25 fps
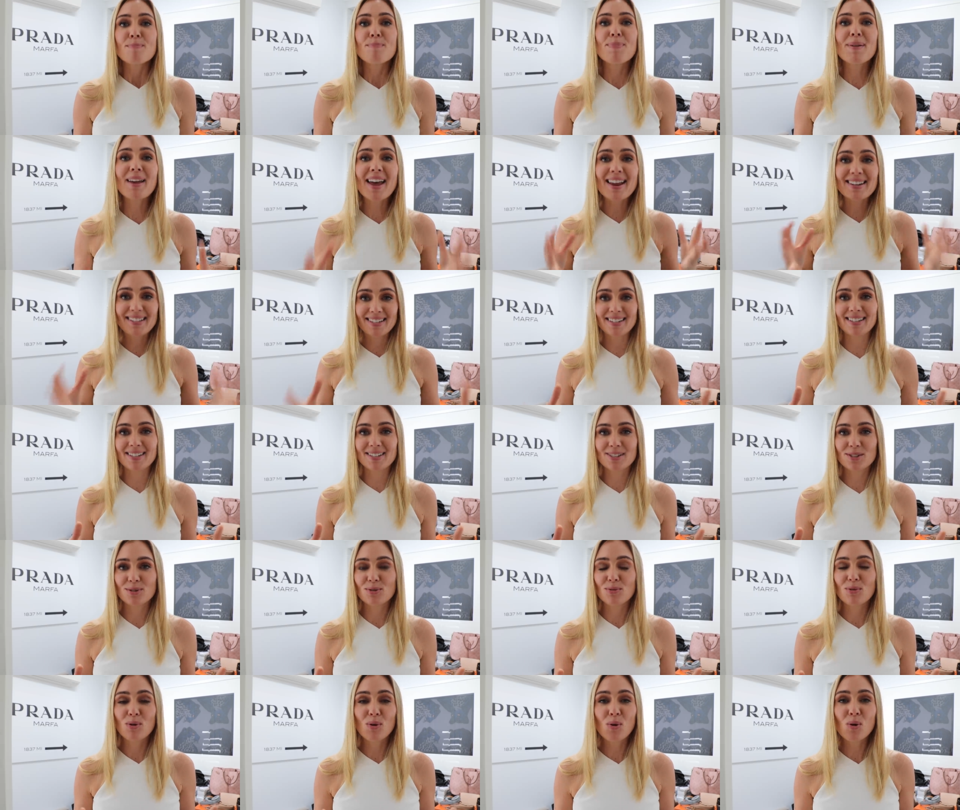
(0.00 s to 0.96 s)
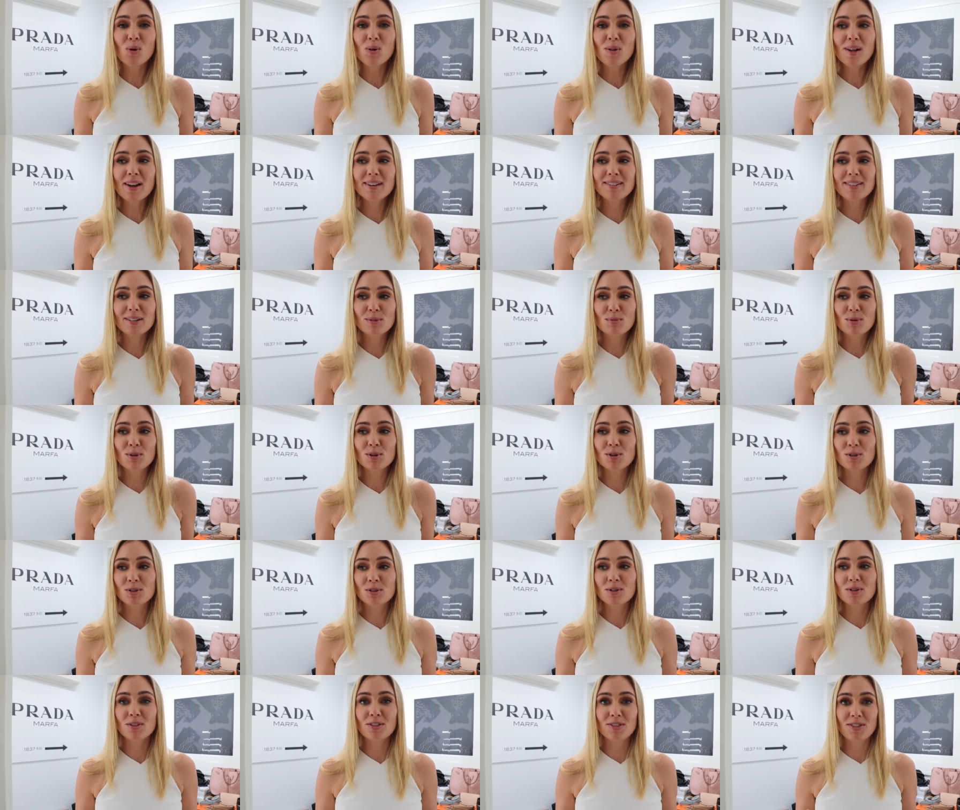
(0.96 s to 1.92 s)
but I didn't. All I did
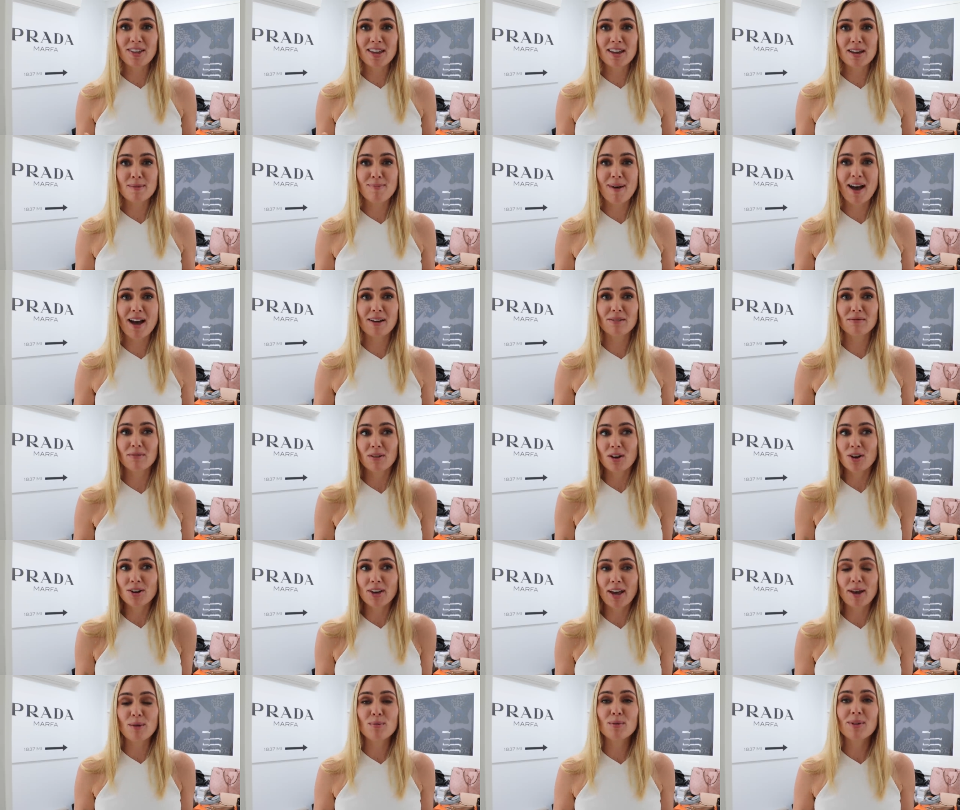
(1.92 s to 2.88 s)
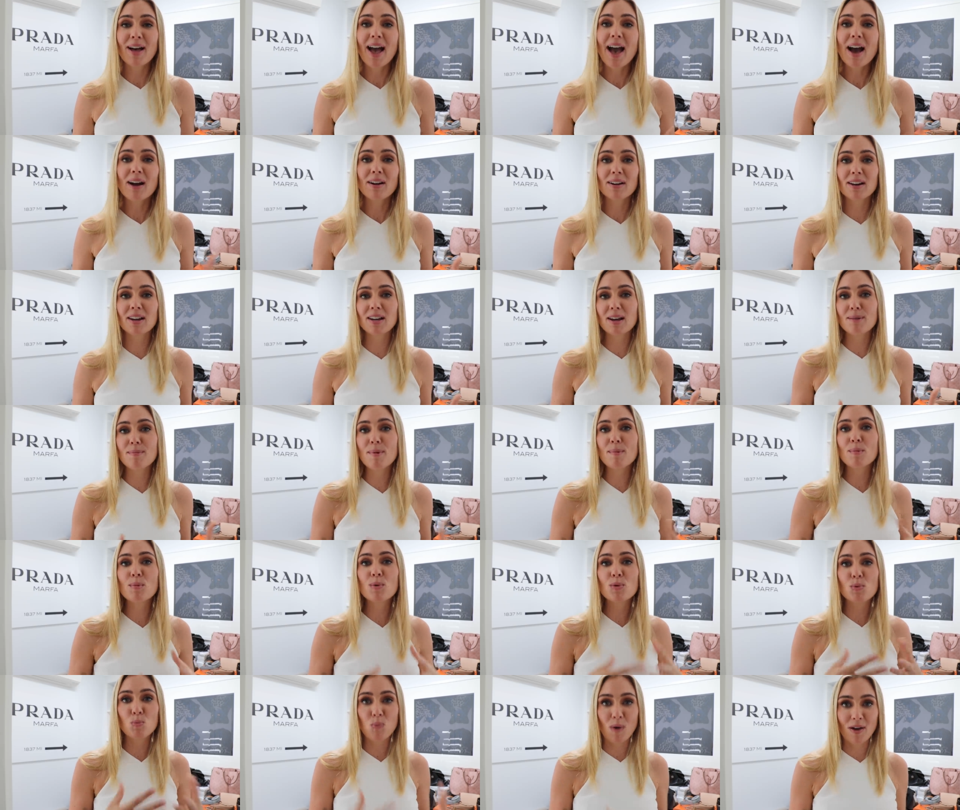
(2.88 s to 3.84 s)
was think about, okay, well, how can I come up
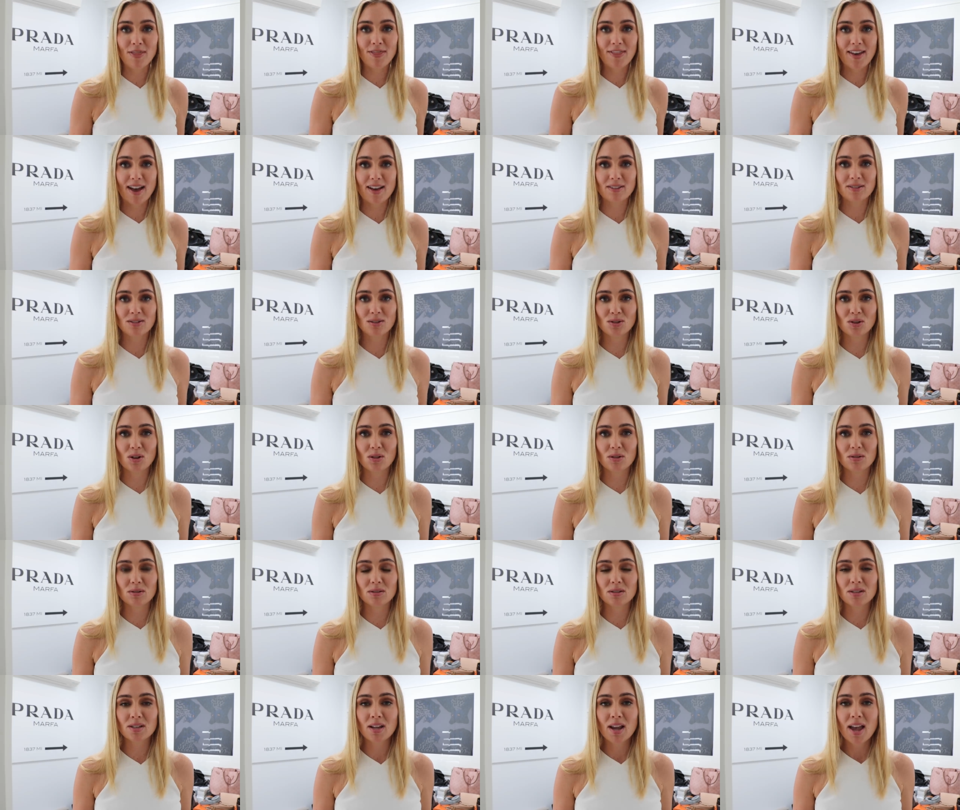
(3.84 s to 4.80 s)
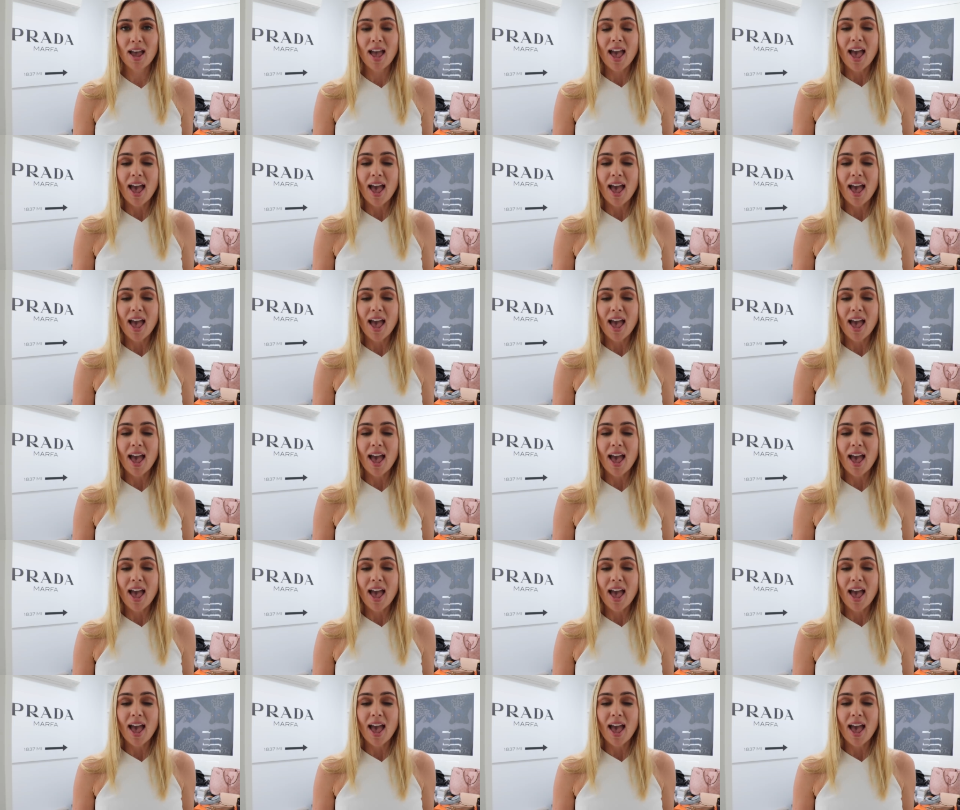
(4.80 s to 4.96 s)
with one thousand dollars?